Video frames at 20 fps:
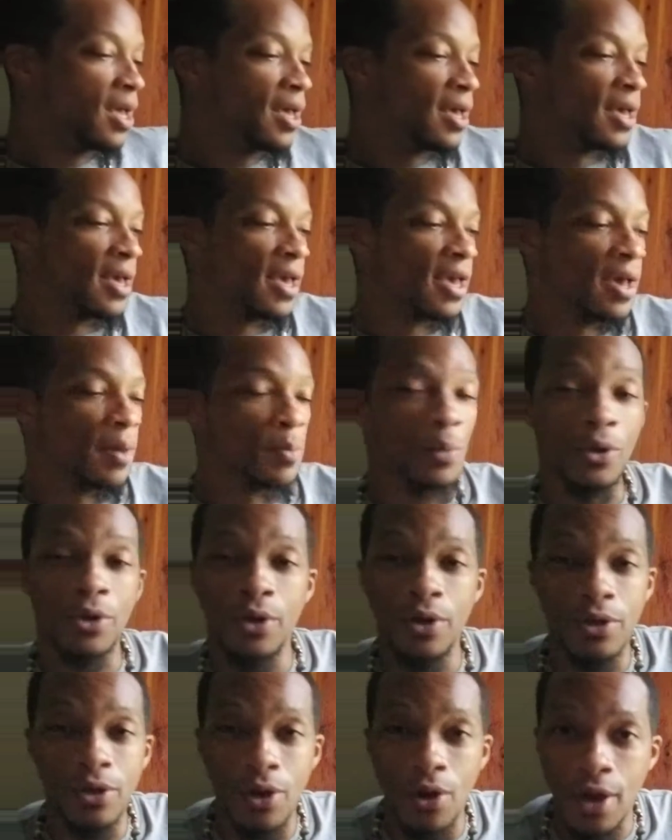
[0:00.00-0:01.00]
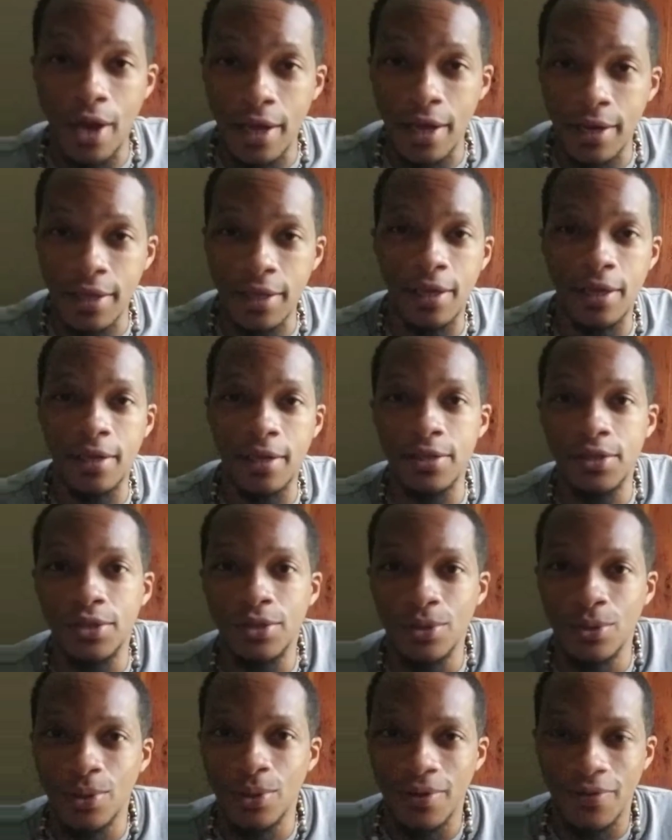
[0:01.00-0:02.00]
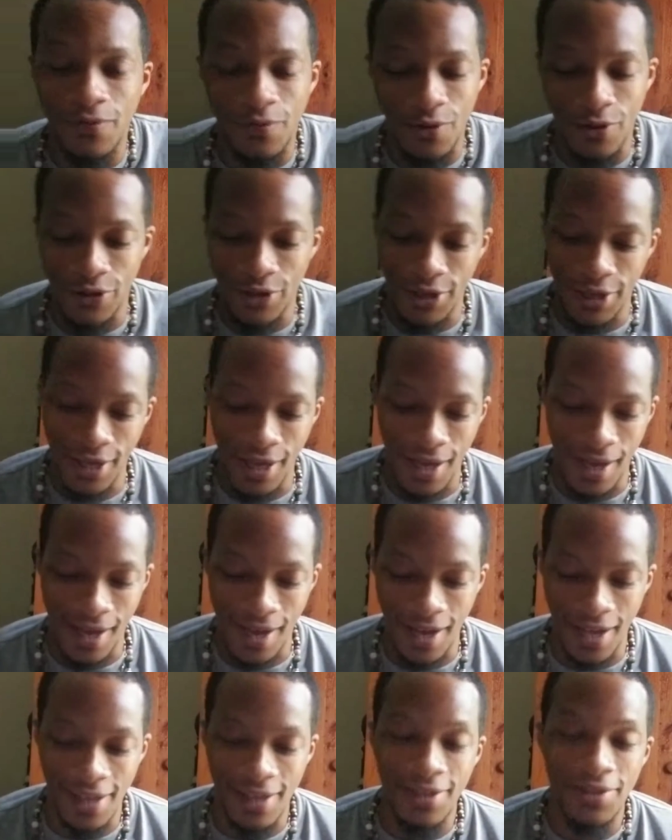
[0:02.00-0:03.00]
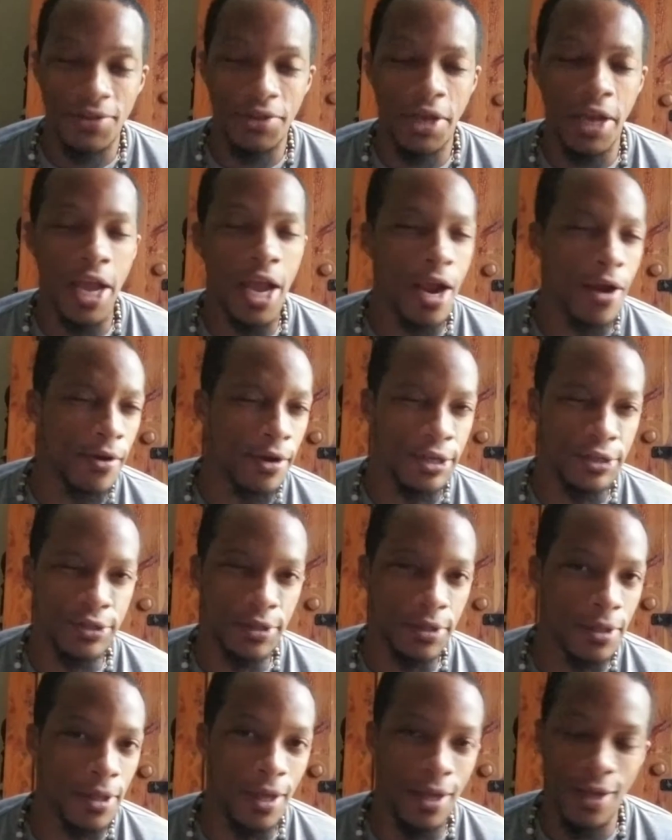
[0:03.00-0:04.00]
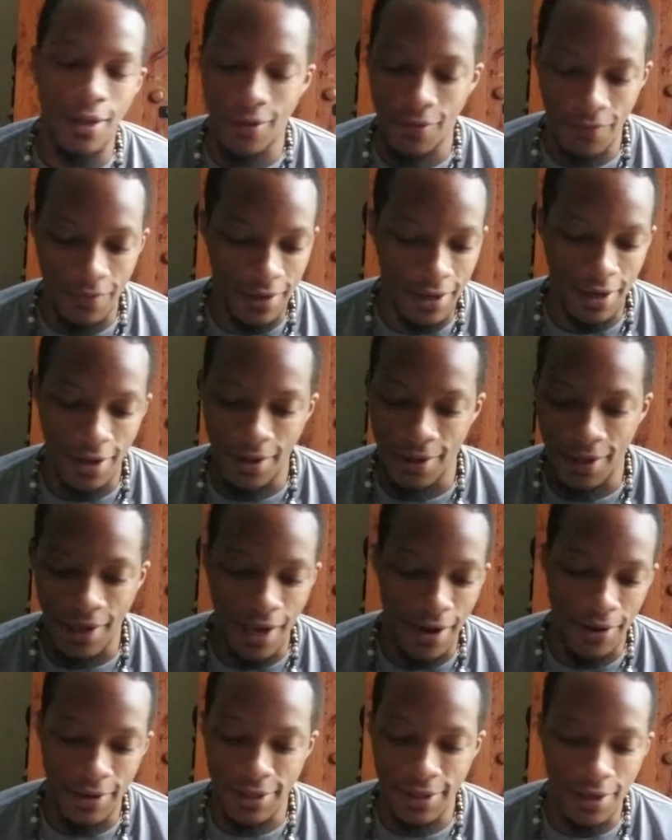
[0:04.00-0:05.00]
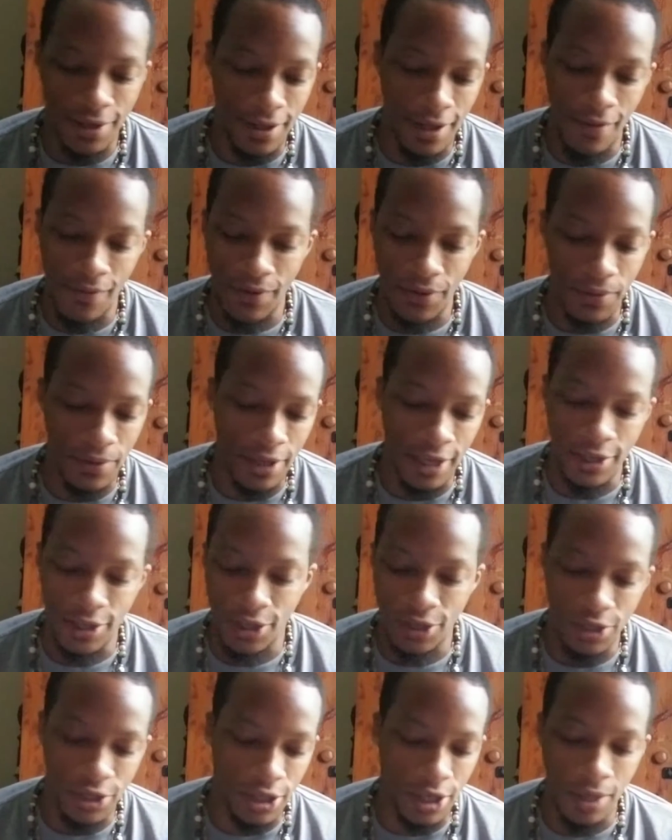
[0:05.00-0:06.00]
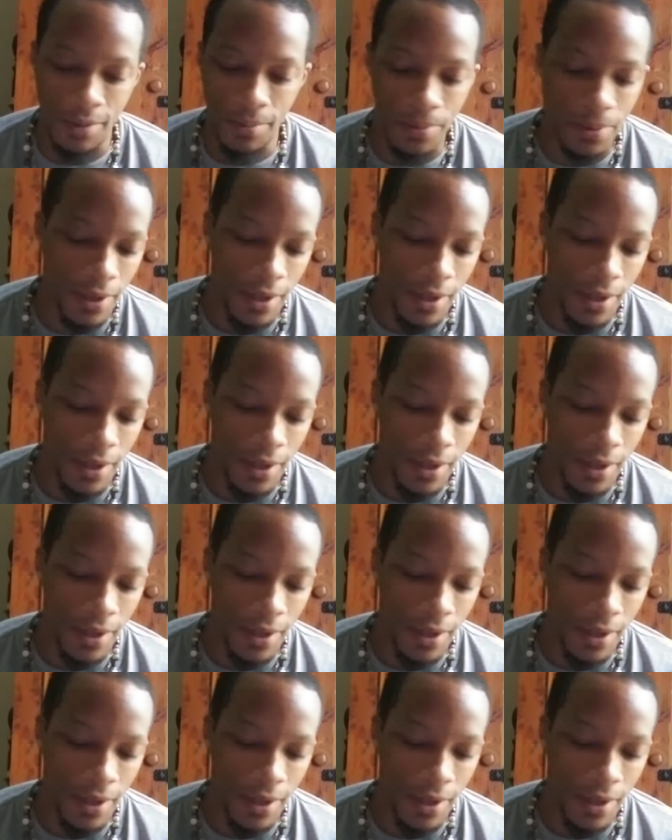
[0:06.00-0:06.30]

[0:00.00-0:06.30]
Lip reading: And we're going to go ahead and get into it for the Aries in love, the Aries in a loving relationship.